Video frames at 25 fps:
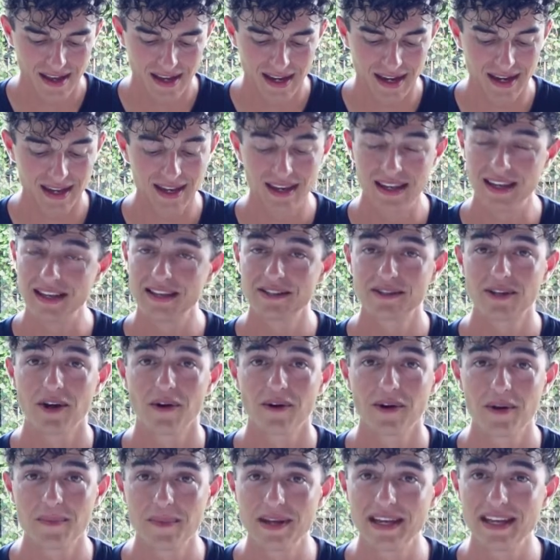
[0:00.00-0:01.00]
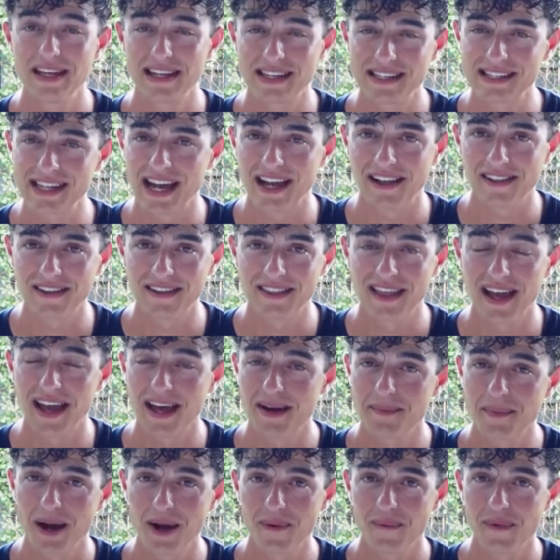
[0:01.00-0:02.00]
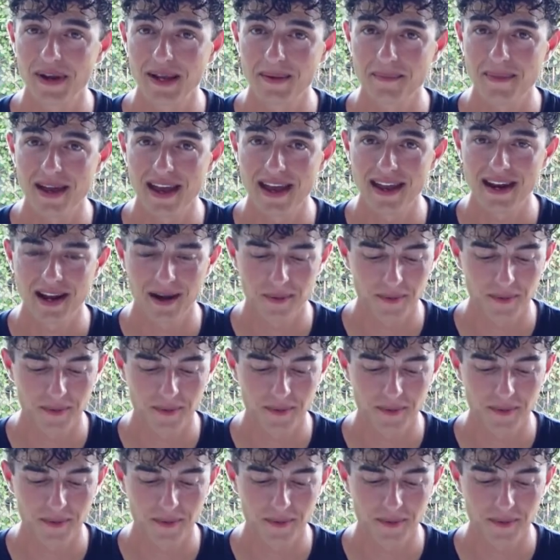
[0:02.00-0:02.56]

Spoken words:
It is going to be exactly that, my Wingman.